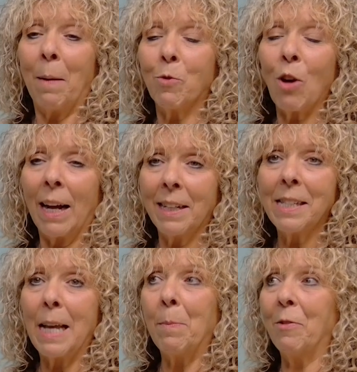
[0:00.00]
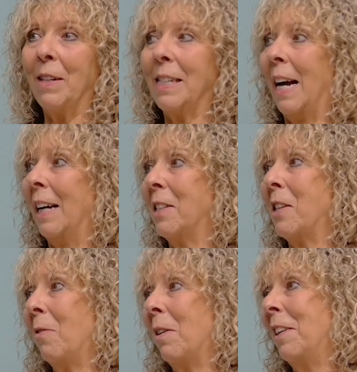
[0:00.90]
trying to semi-retire,
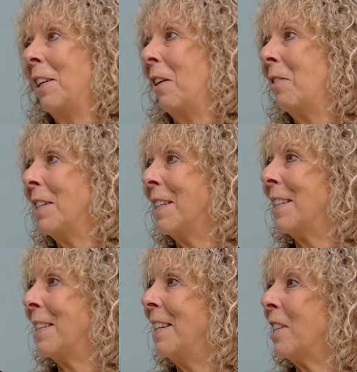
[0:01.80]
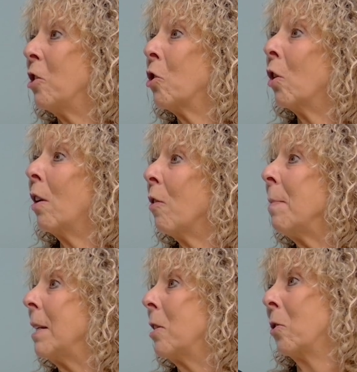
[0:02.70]
so it's a joy for
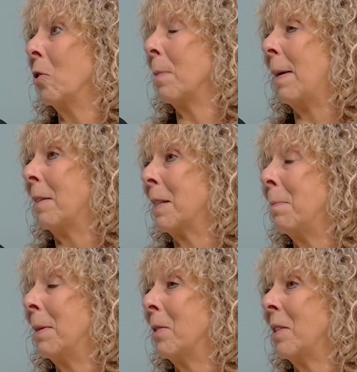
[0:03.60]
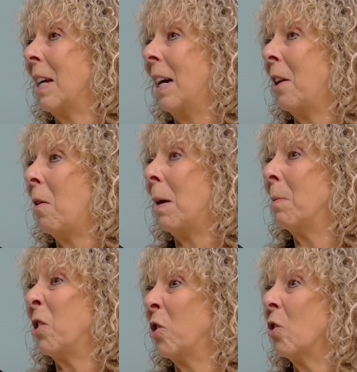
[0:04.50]
me to talk about it because I know how
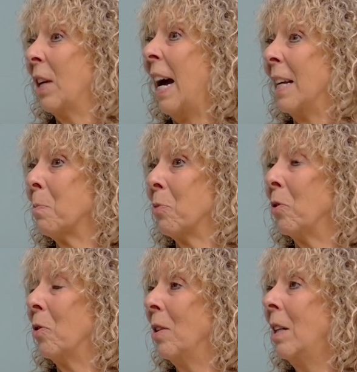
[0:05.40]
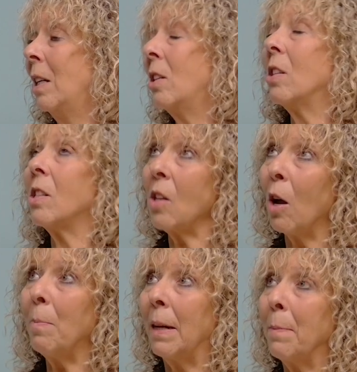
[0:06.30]
much joy it has brought to
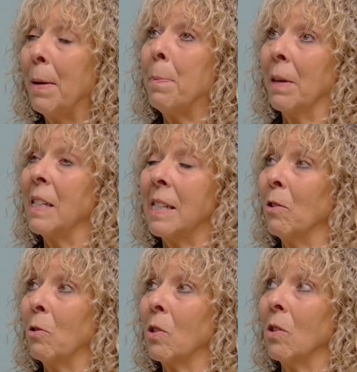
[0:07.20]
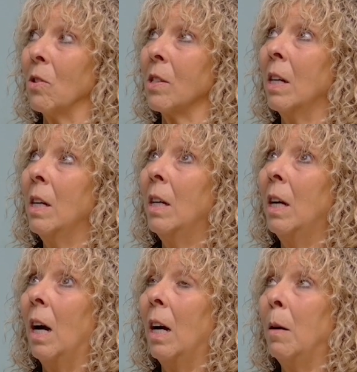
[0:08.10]
so many people and still does.
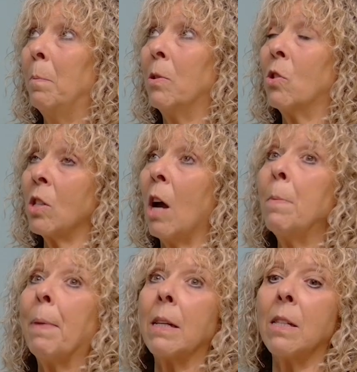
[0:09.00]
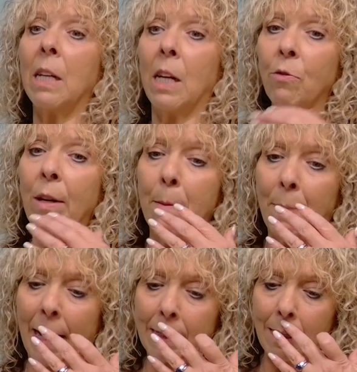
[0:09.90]
But just going back to the career
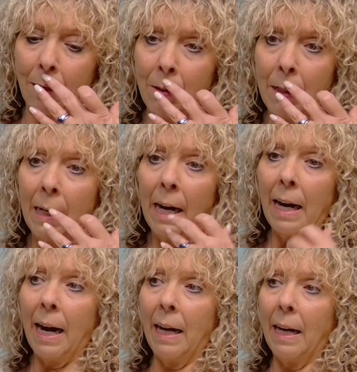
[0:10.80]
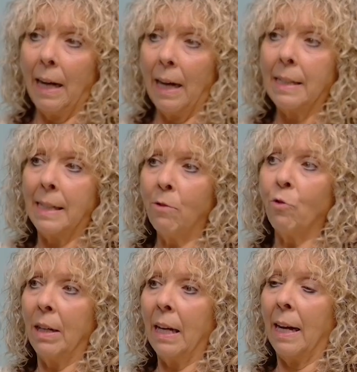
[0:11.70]
path, so I did
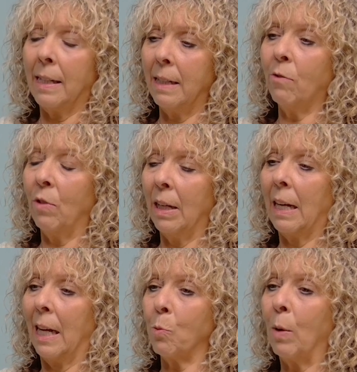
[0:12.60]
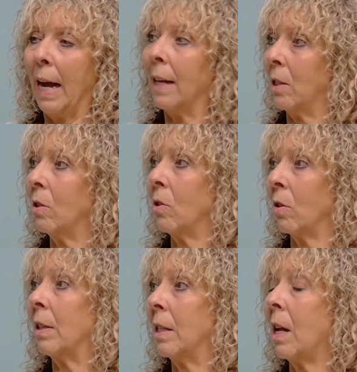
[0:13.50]
realise we had to do
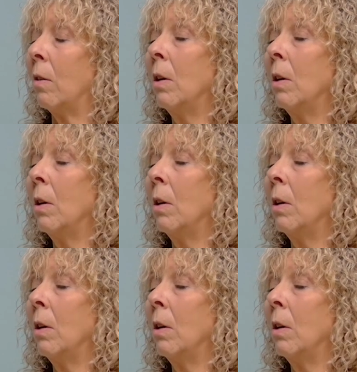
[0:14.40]
something. So